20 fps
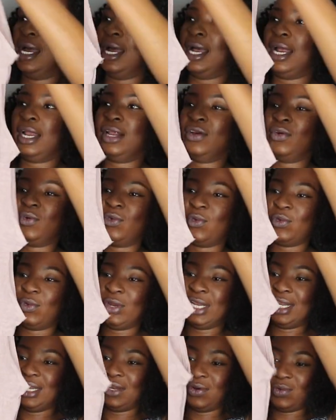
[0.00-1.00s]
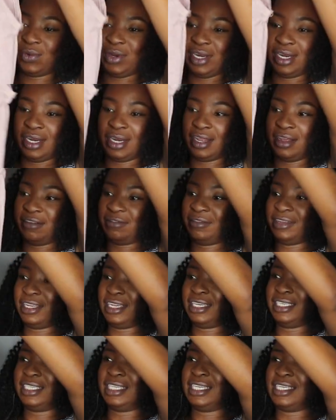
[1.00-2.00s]
I really, really love
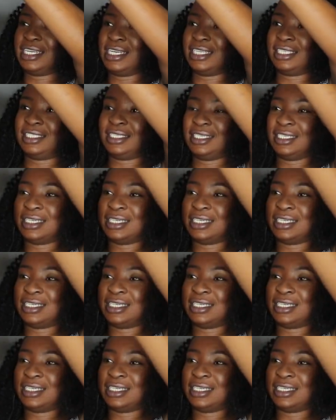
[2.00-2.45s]
it. It has